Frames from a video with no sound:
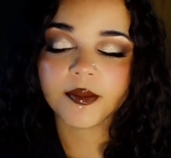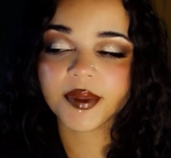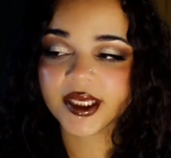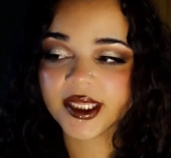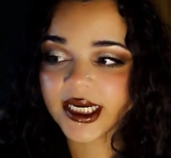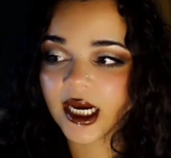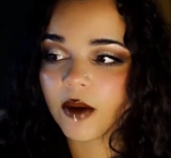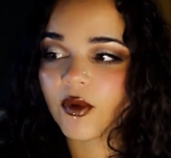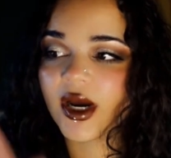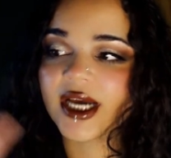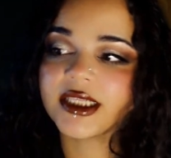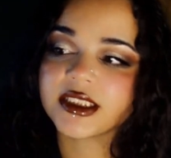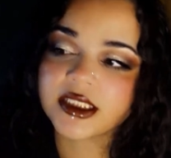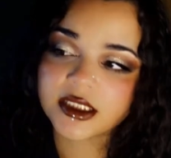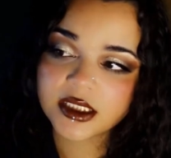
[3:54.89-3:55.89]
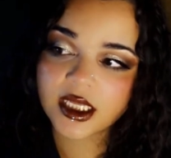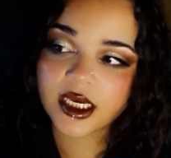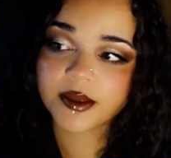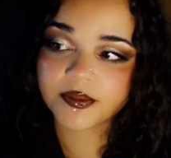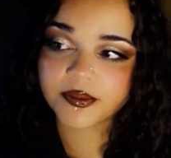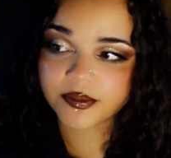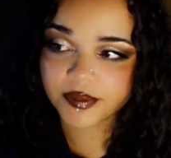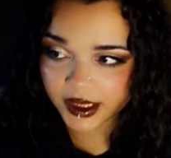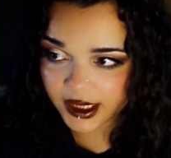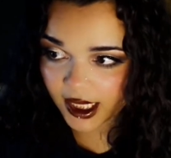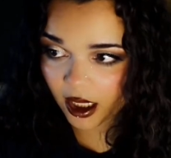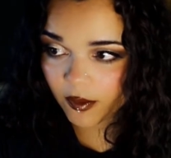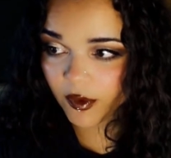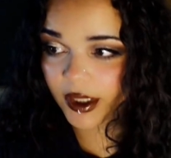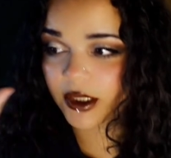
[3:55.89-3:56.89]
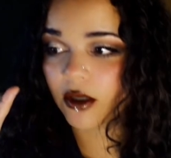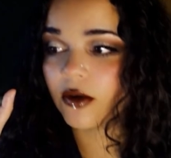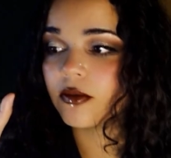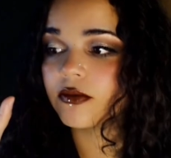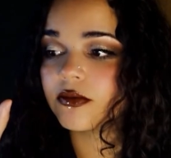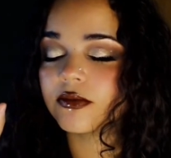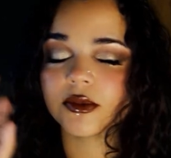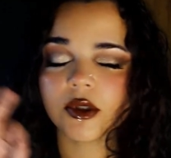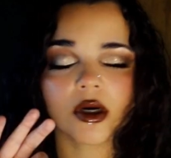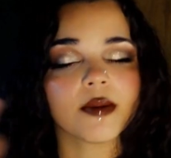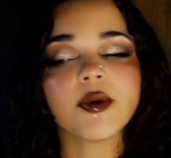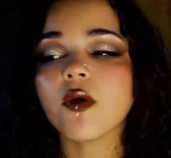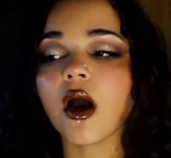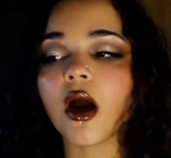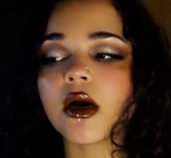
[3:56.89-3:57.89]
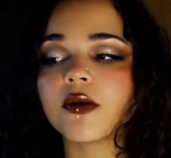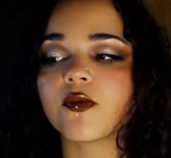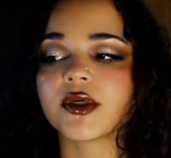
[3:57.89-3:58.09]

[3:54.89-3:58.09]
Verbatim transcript: Be the Cowboy. I did like Be the Cowboy. Don't don't get me wrong.